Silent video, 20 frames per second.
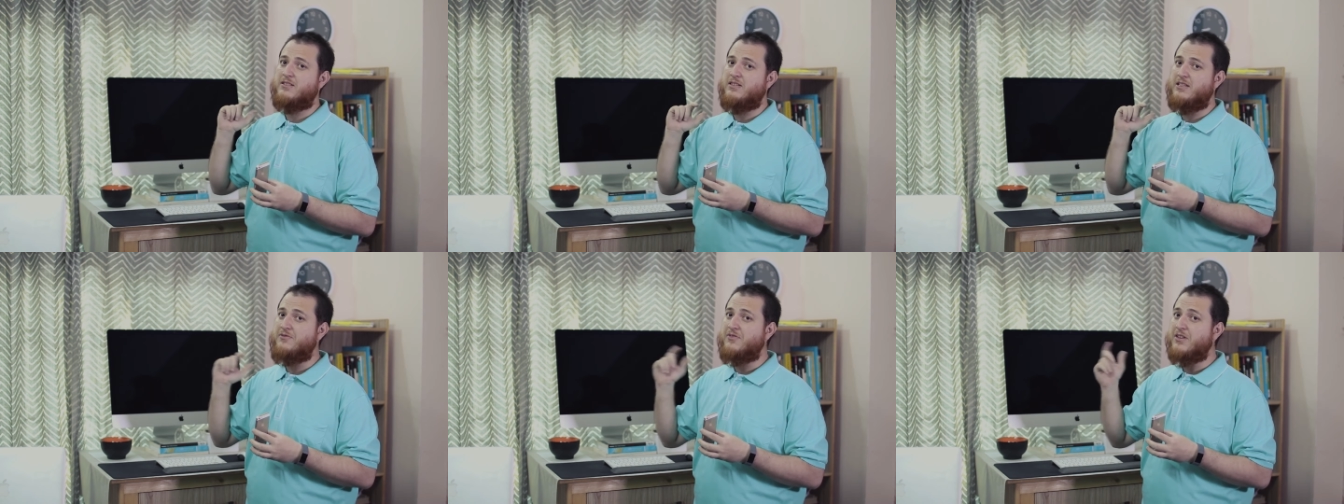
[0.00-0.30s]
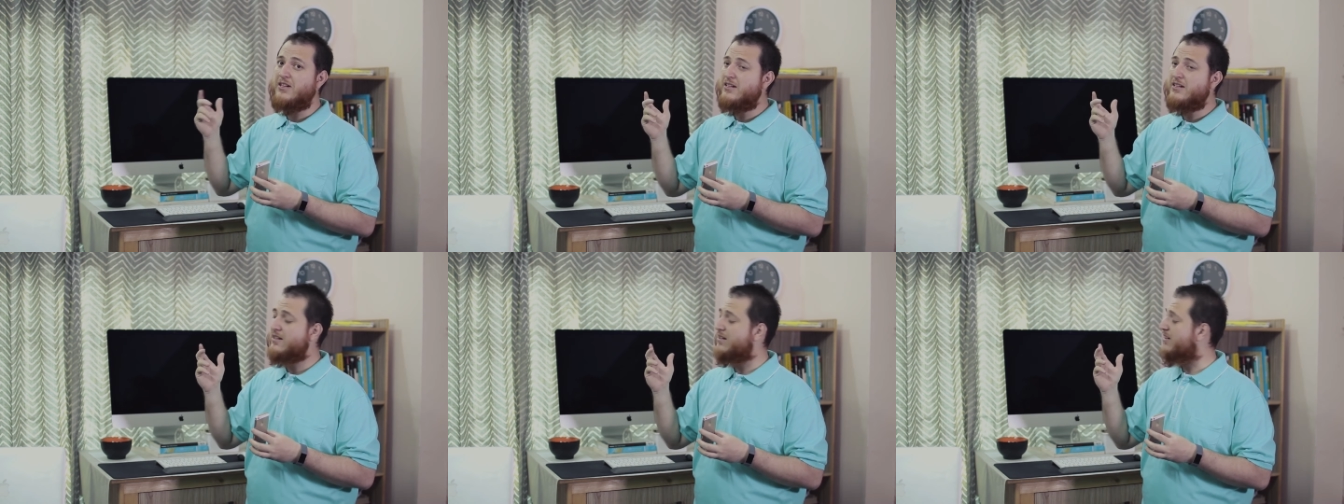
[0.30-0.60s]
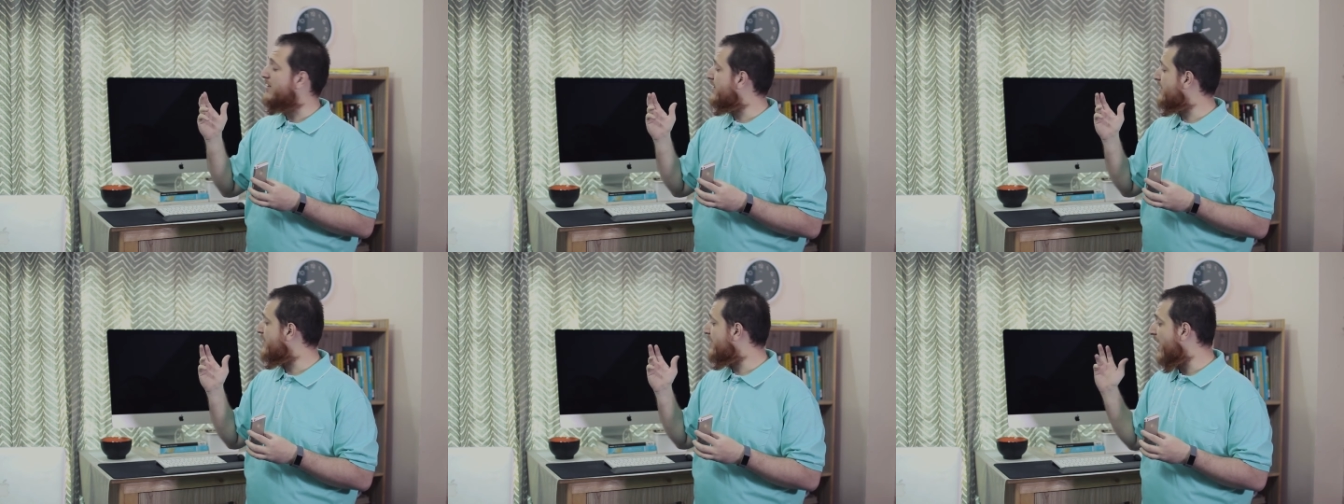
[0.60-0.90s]
Even
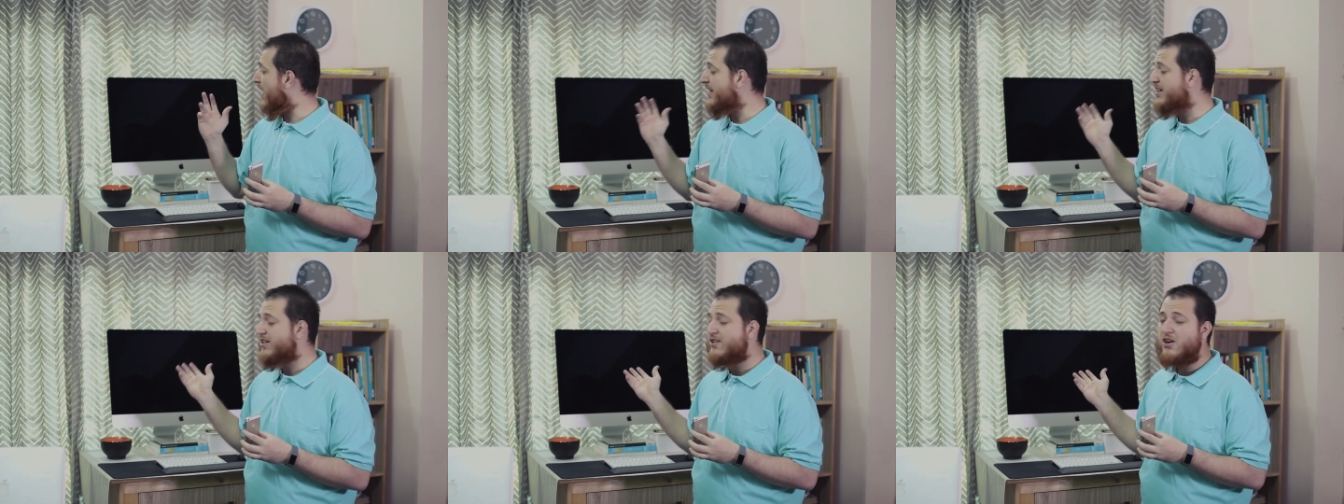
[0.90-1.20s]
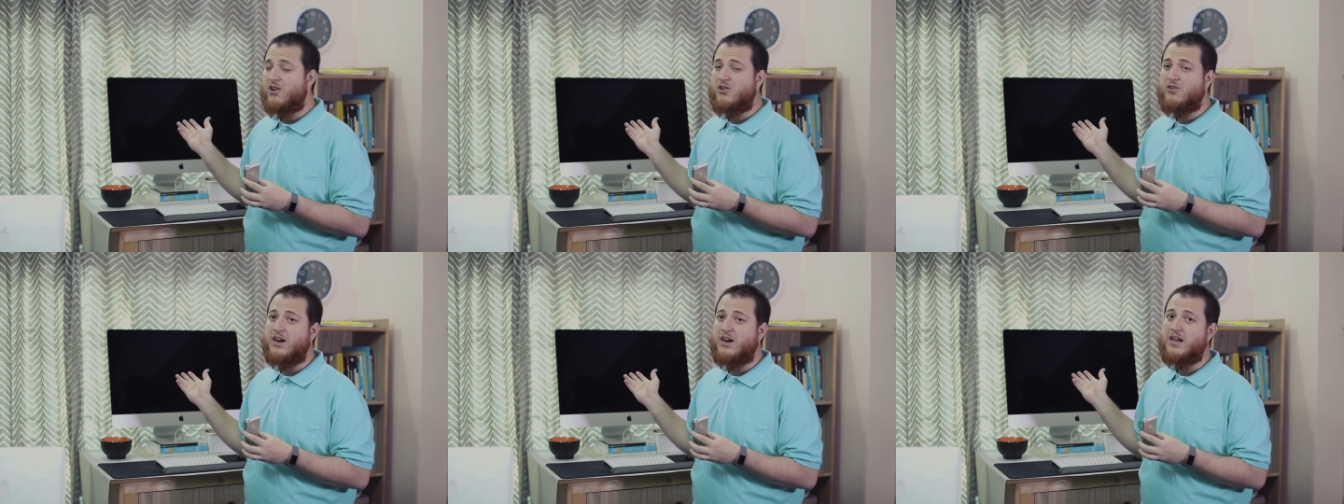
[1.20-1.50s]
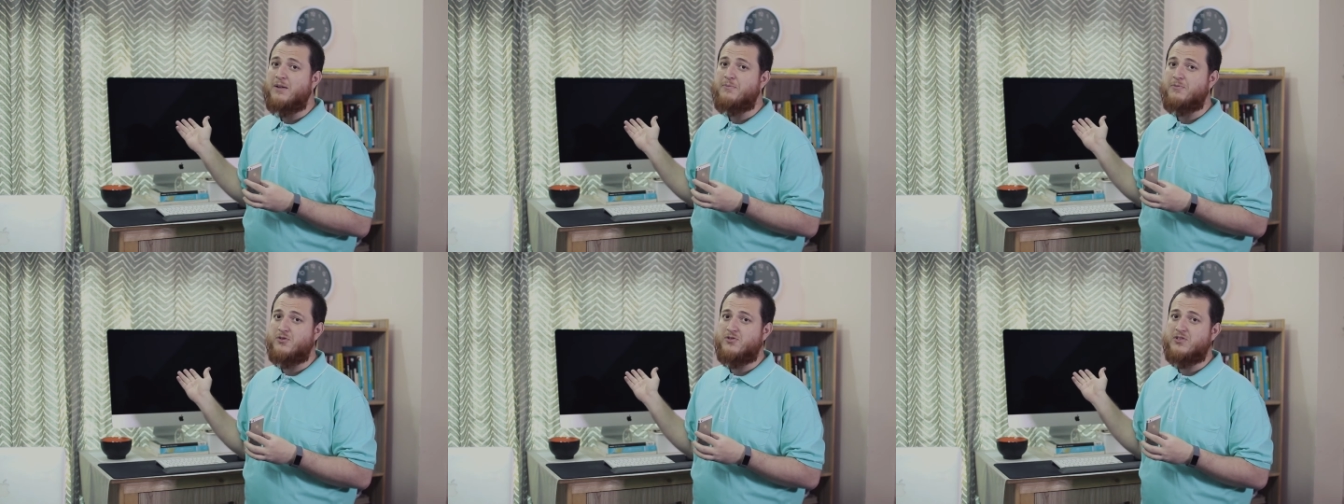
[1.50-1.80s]
right now
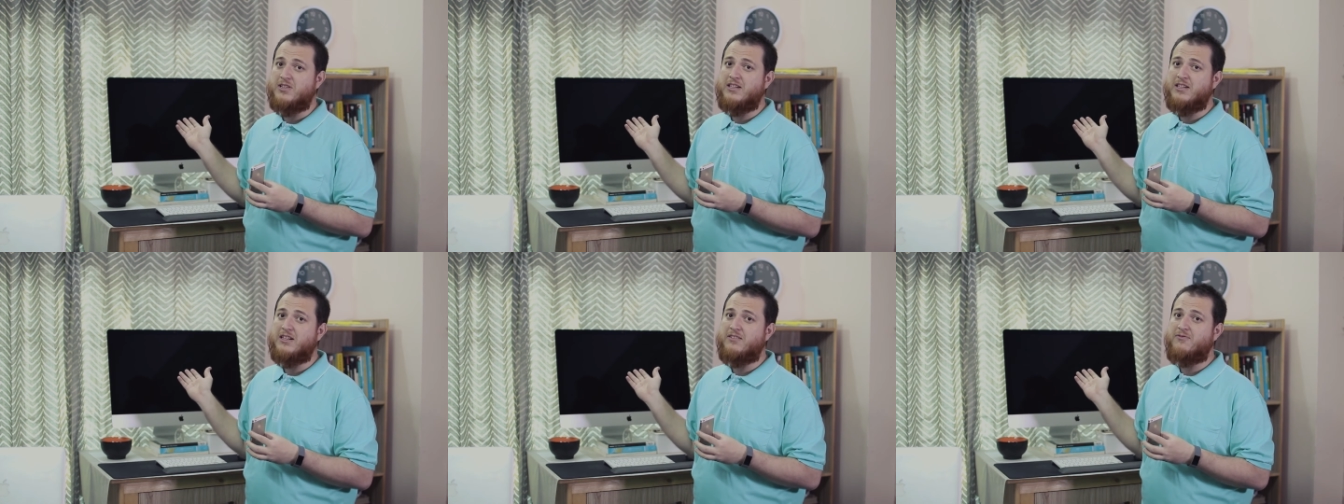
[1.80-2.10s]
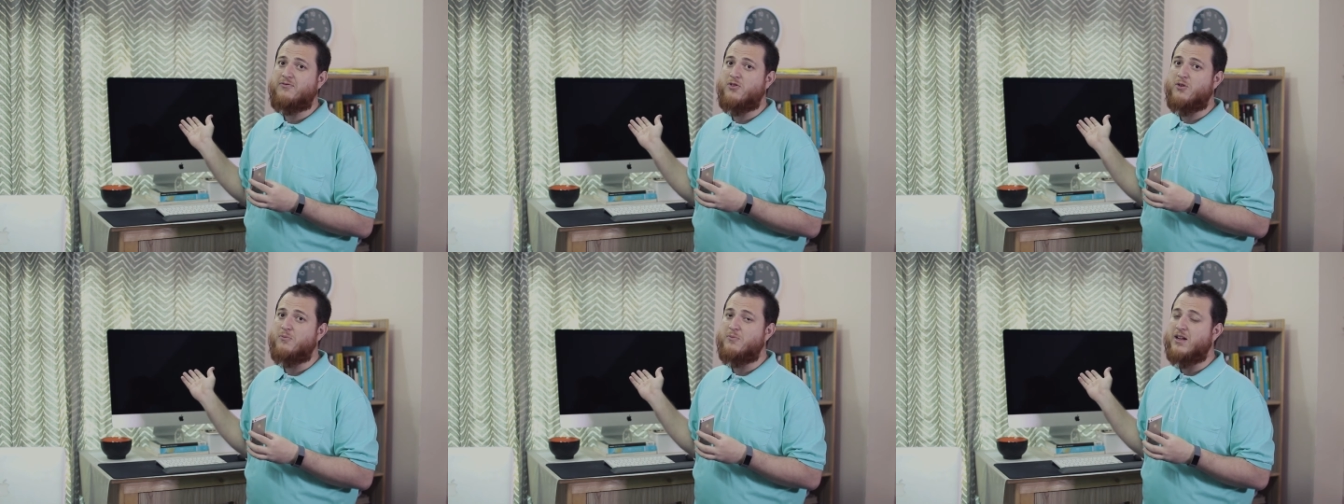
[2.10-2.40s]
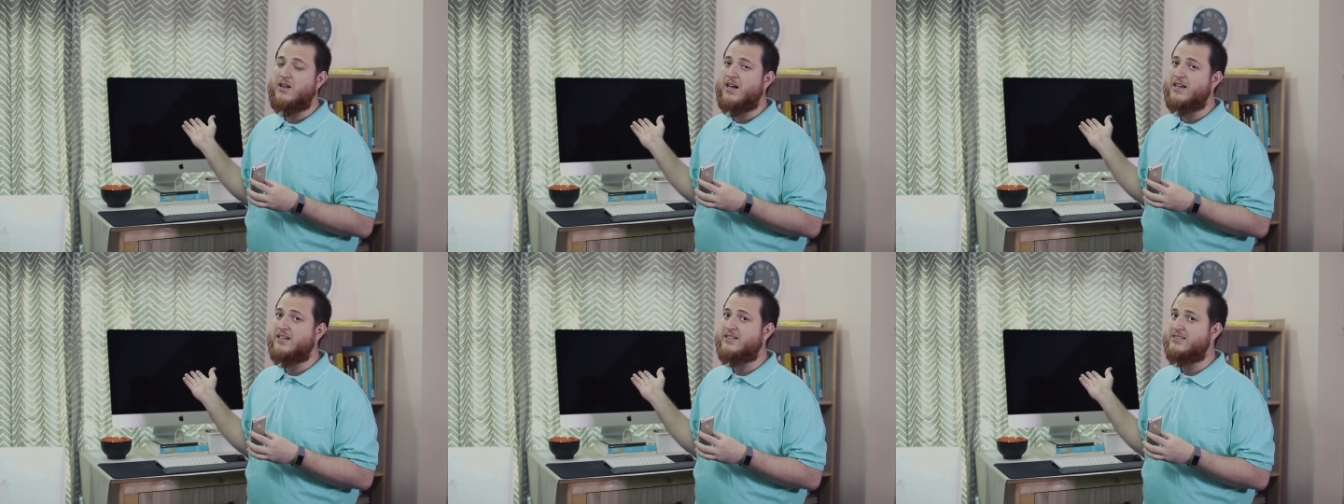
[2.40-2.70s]
I am using it from
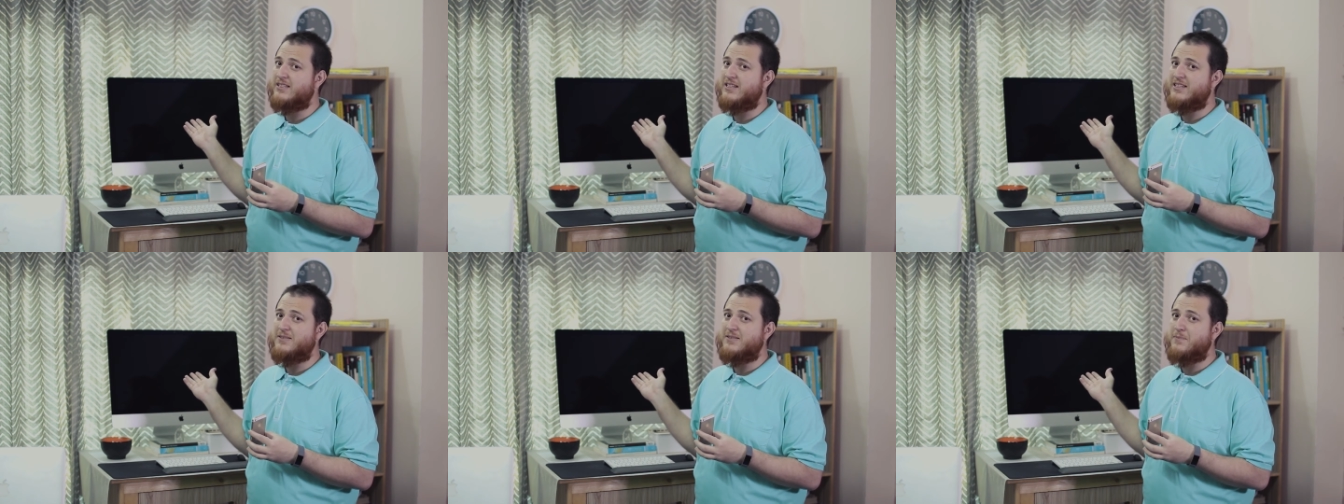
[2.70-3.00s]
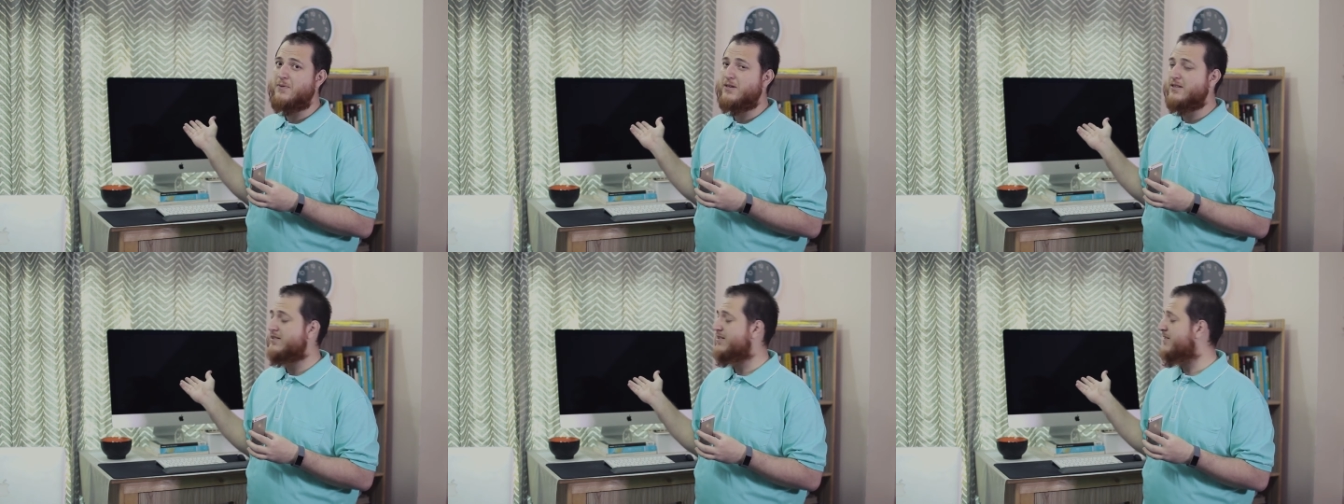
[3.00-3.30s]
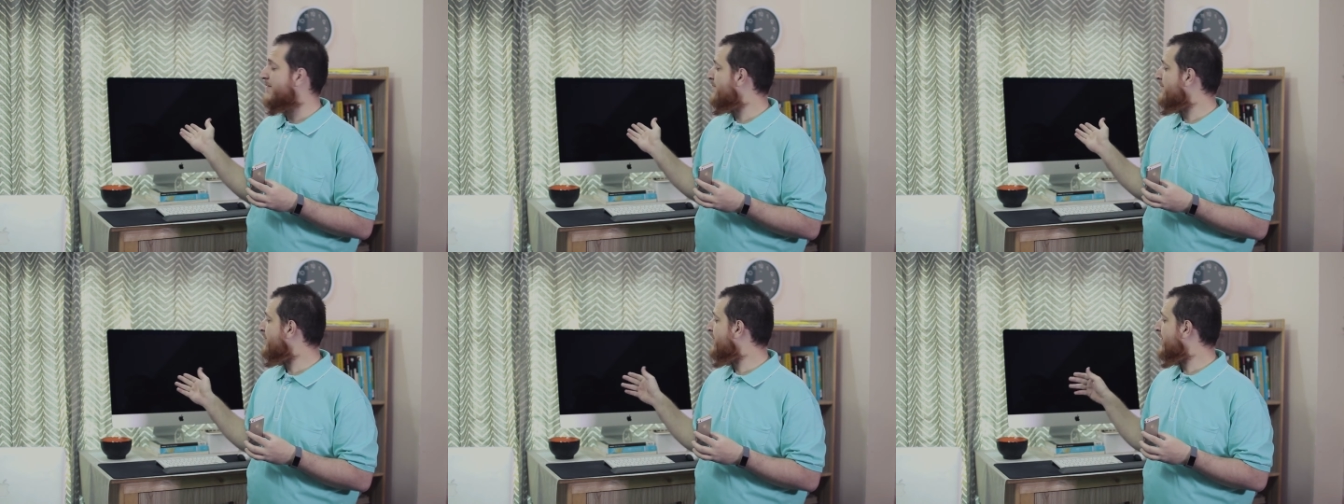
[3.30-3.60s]
like 6 months.